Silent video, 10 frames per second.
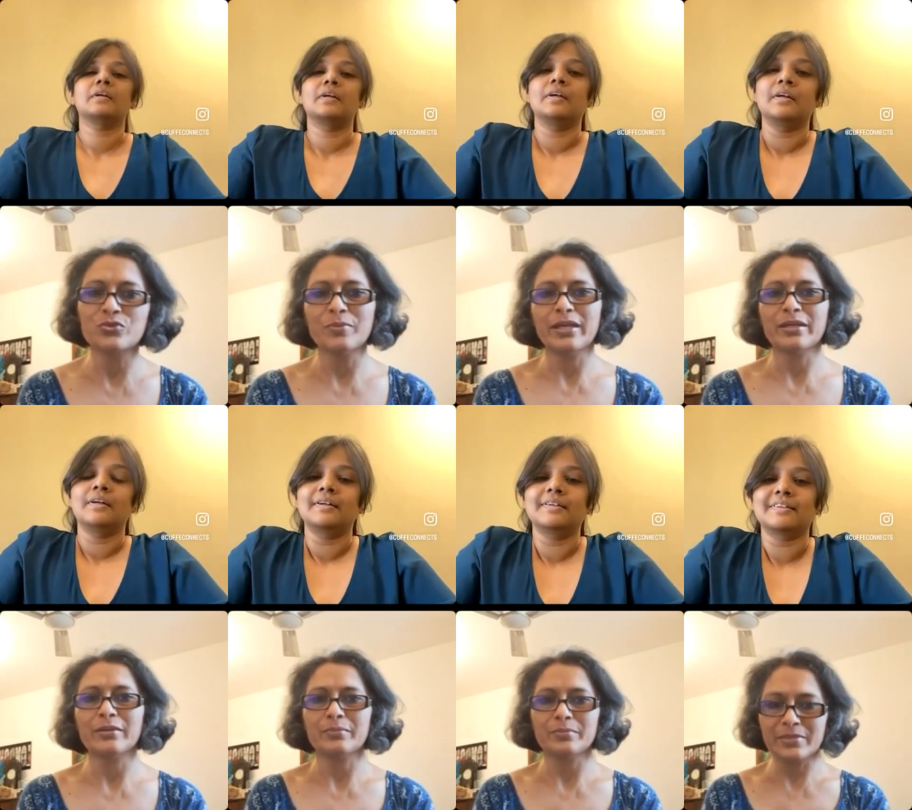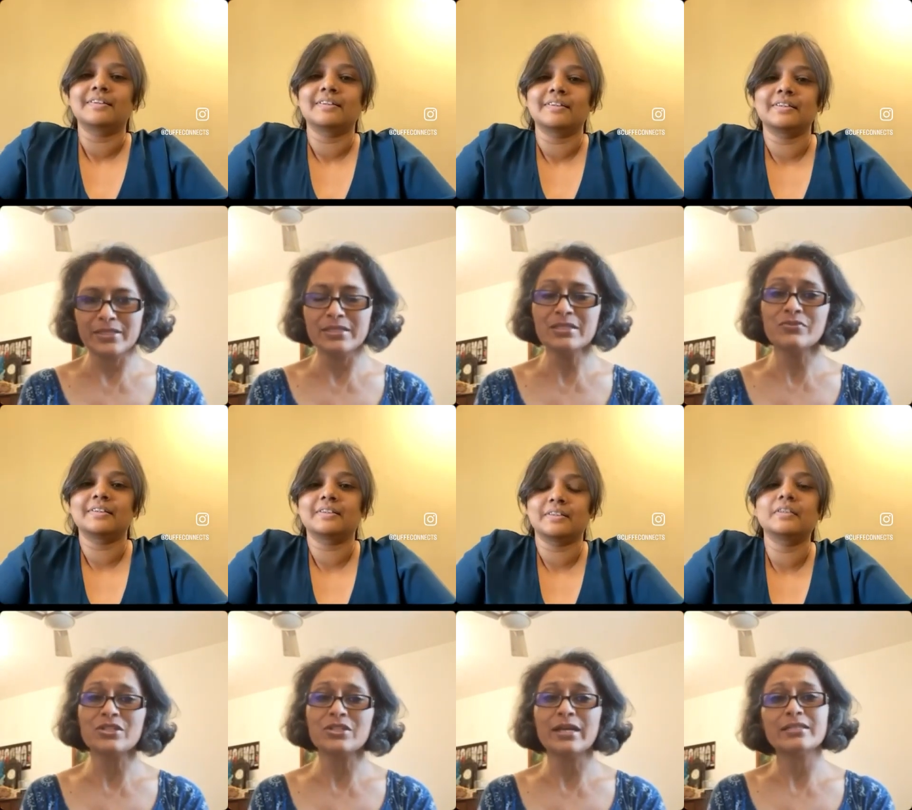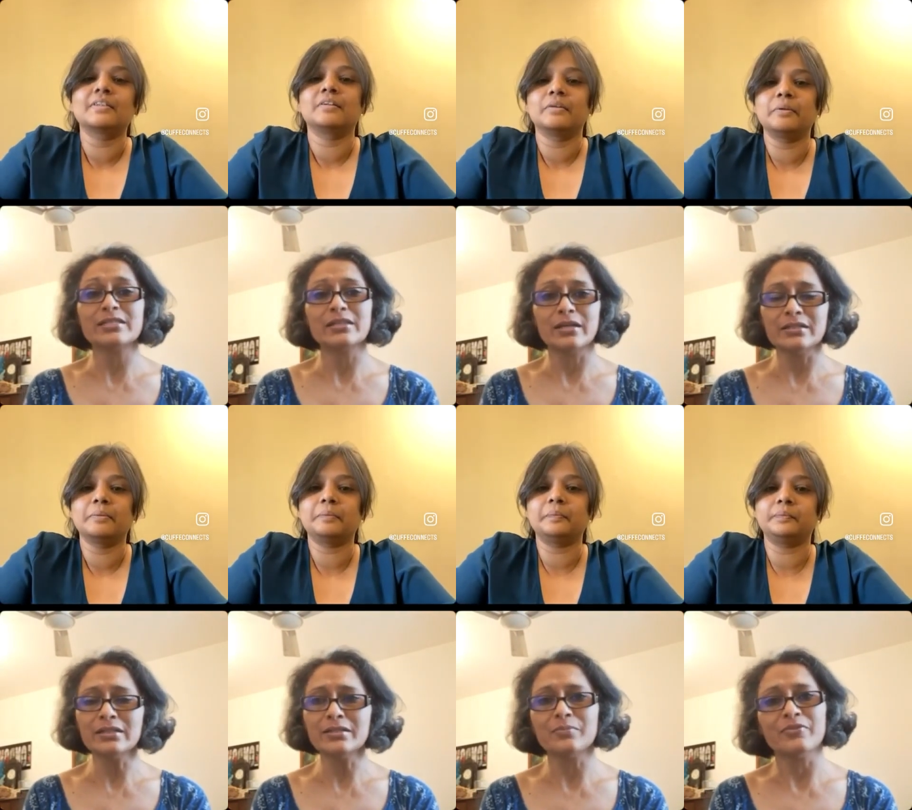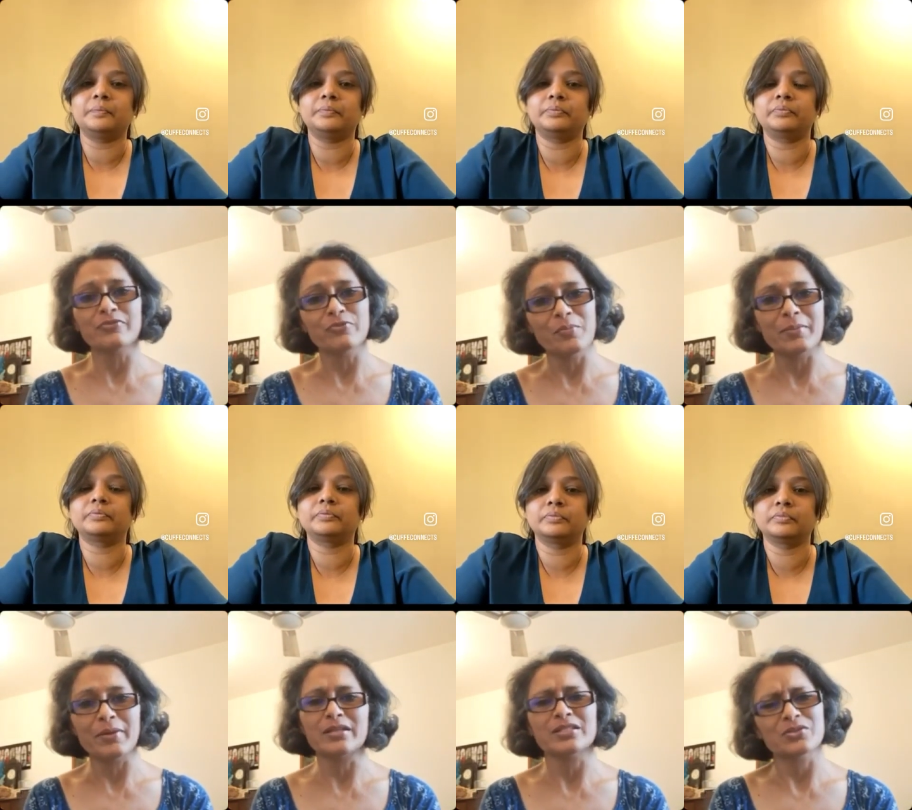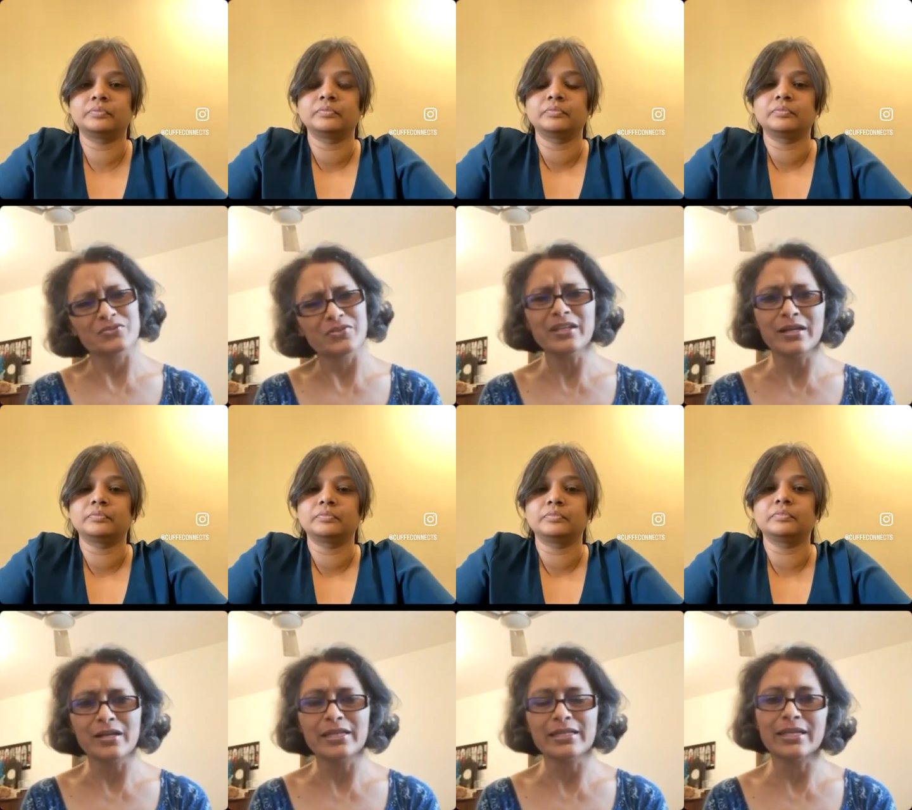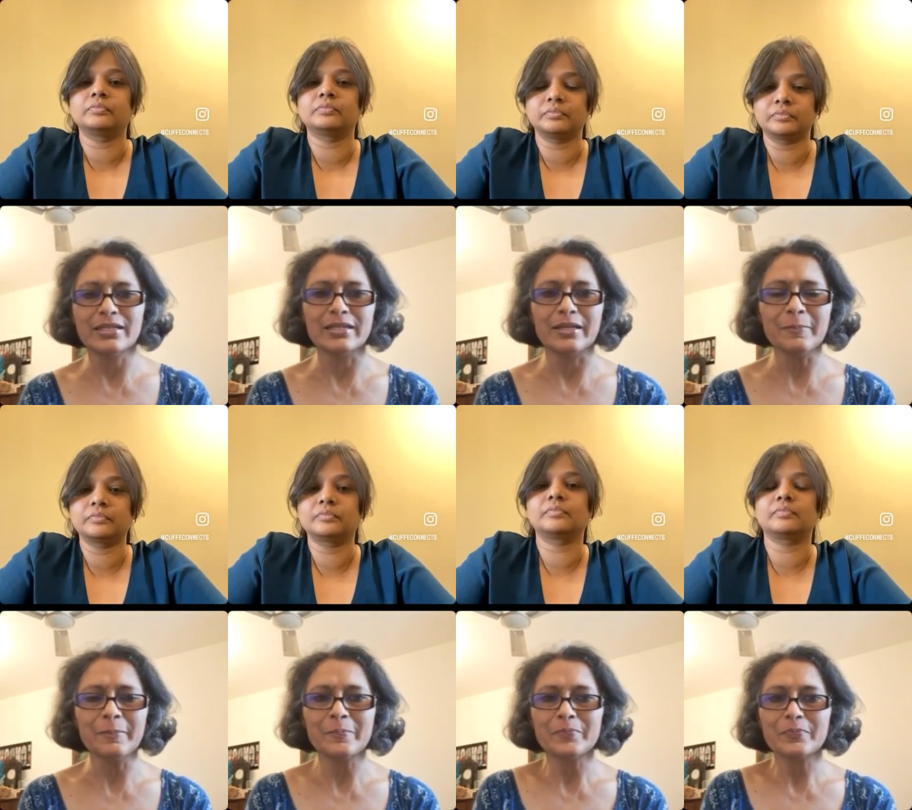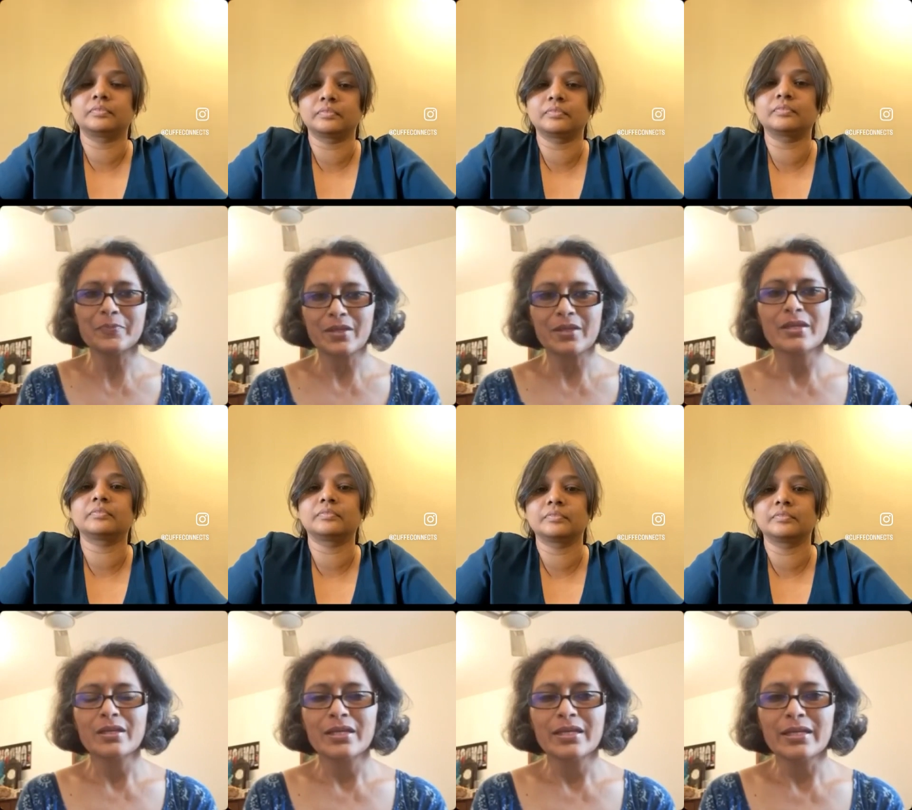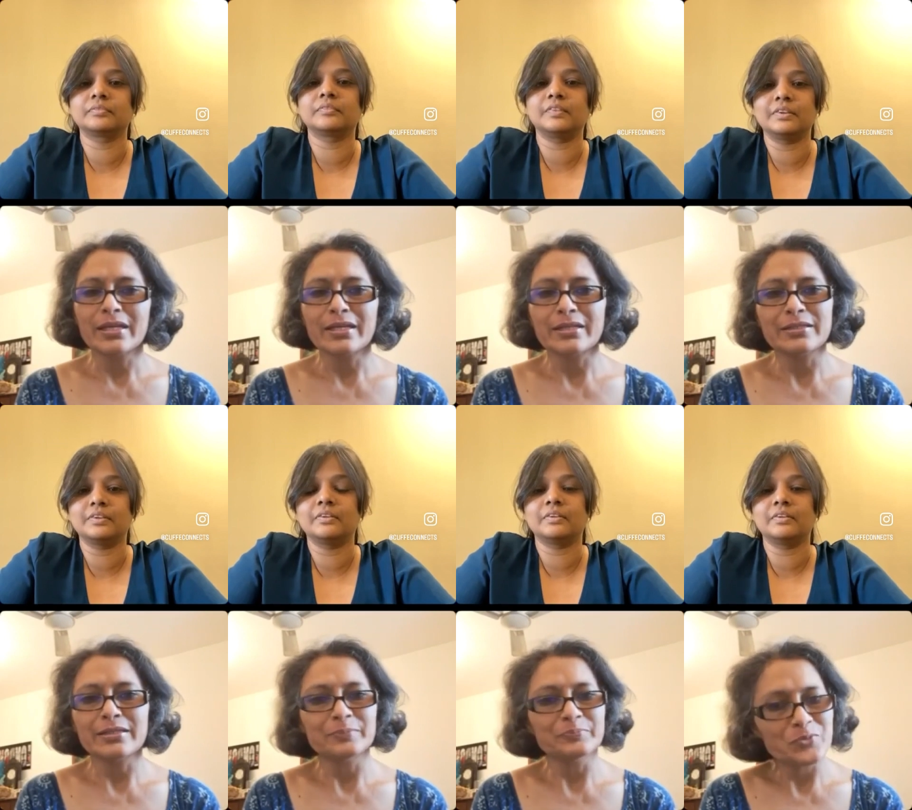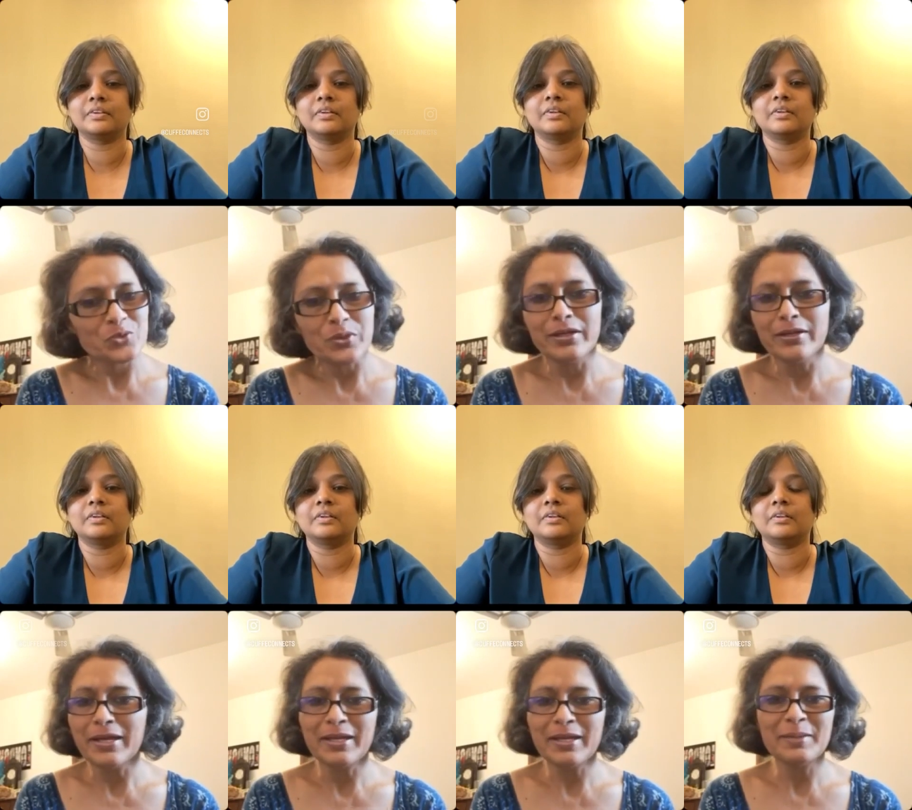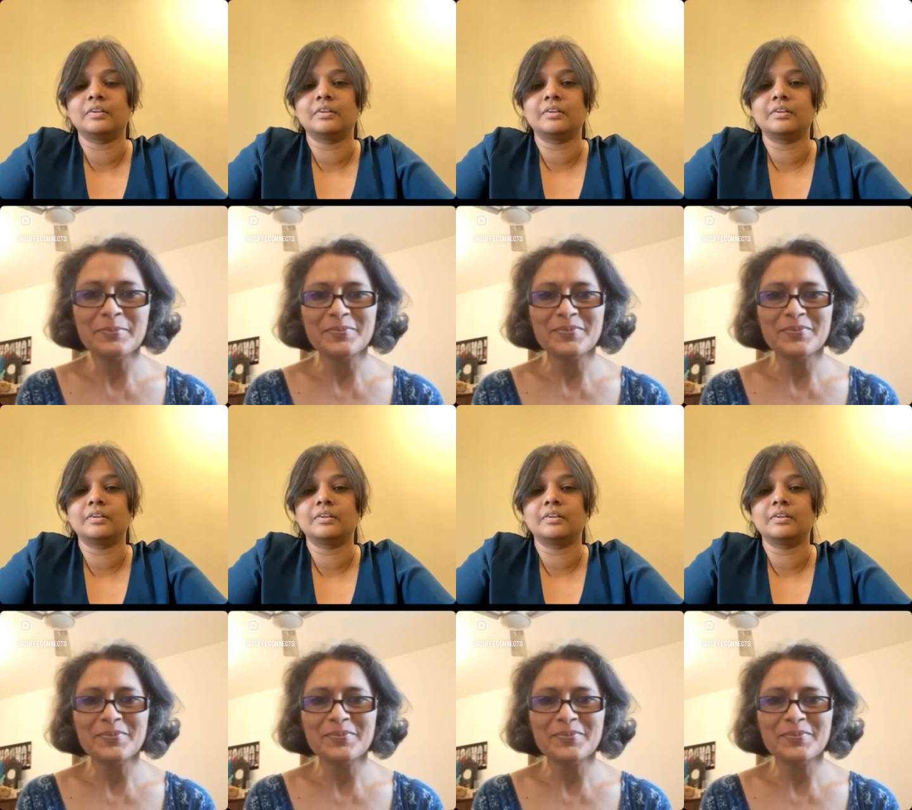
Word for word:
Speaker 1: to my business, which I had started before my marriage. I was very young at that time. And uh, so here I am.